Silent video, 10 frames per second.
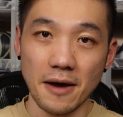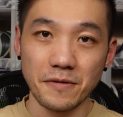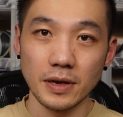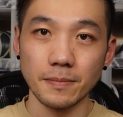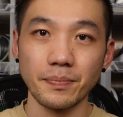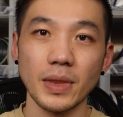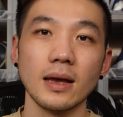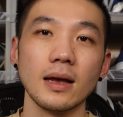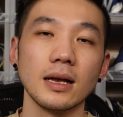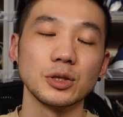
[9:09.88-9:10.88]
comfort,
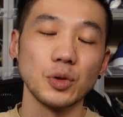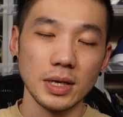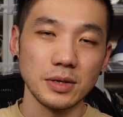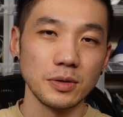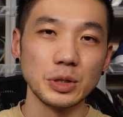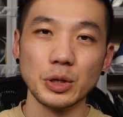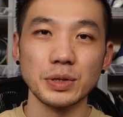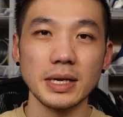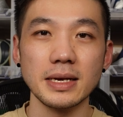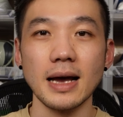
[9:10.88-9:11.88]
Jordan 2 is
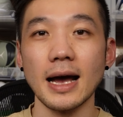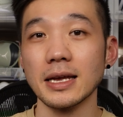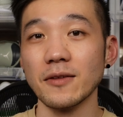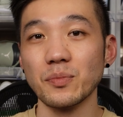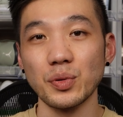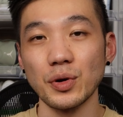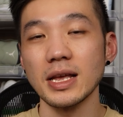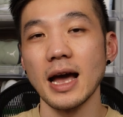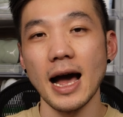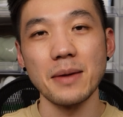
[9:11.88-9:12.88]
usually I give
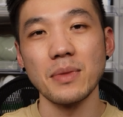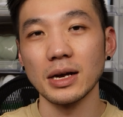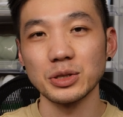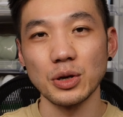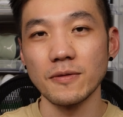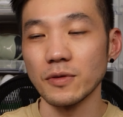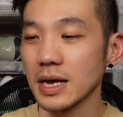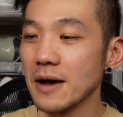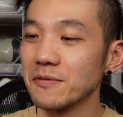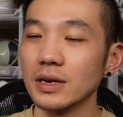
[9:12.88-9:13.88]
pretty high marks on for
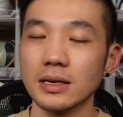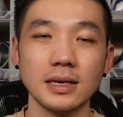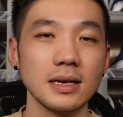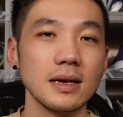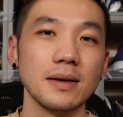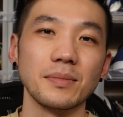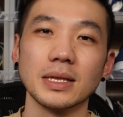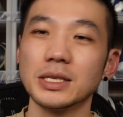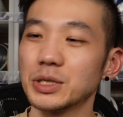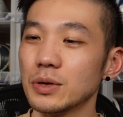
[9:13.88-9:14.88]
comfort, but
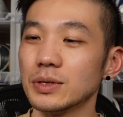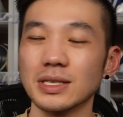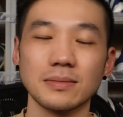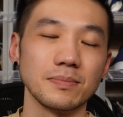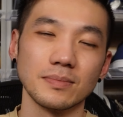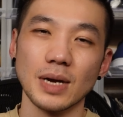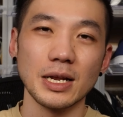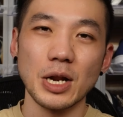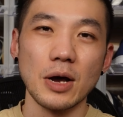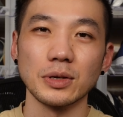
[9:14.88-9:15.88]
this shoe just, I
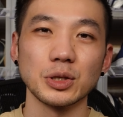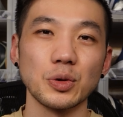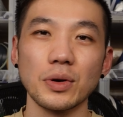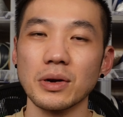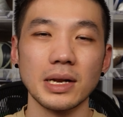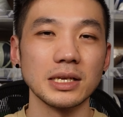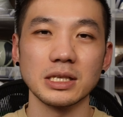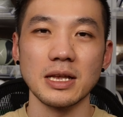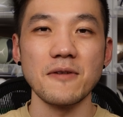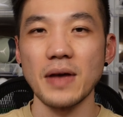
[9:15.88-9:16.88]
don't know, extraordinarily
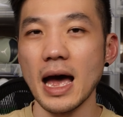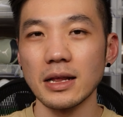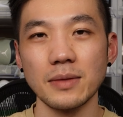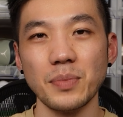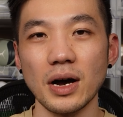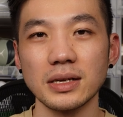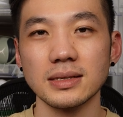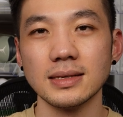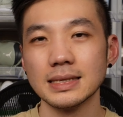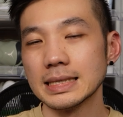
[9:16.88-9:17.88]
stiff out of the
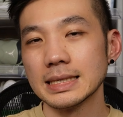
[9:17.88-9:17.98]
box.